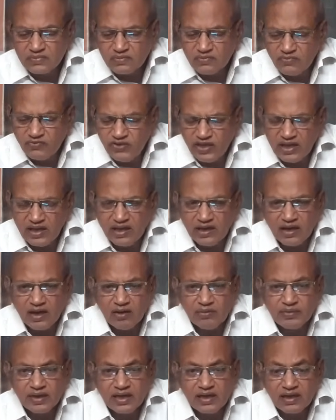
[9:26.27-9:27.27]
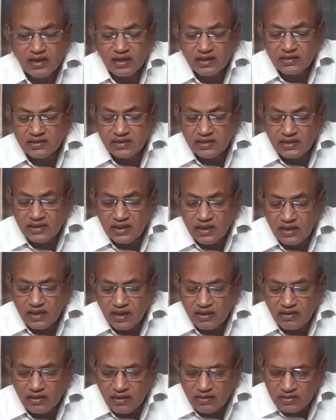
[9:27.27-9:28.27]
Weak atomic energy,
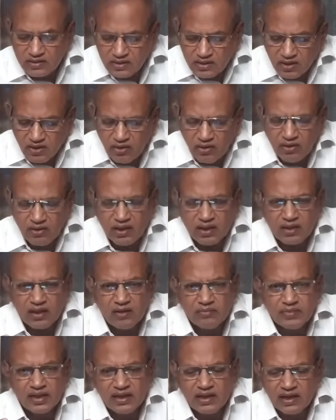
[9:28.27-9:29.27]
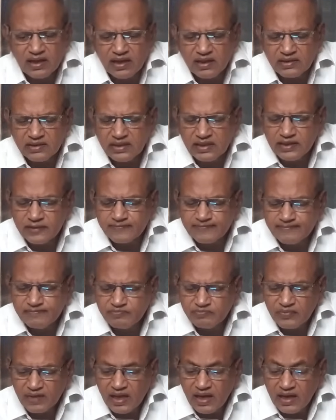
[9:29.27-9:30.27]
strong atomic energy,
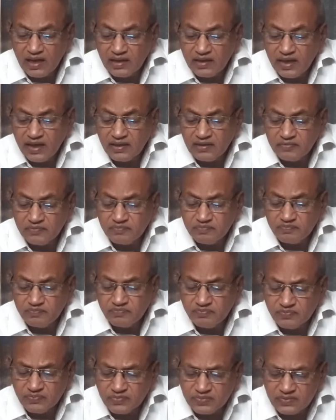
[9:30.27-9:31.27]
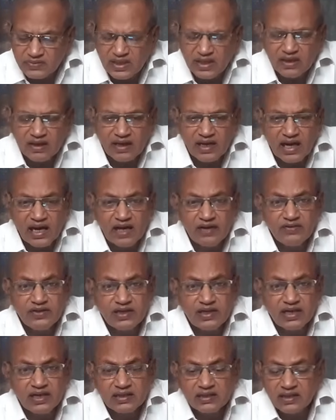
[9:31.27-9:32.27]
and then
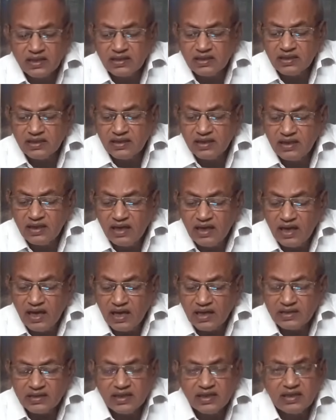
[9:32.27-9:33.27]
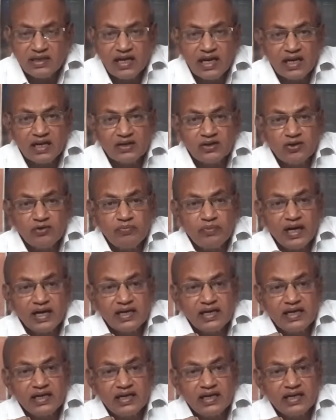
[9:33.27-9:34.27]
gravitation, and then
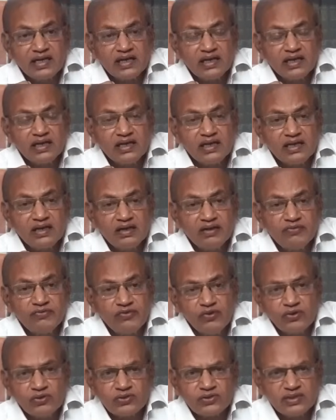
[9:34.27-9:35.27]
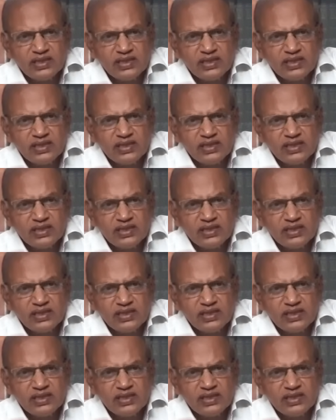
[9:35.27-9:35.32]
electromagnetic force.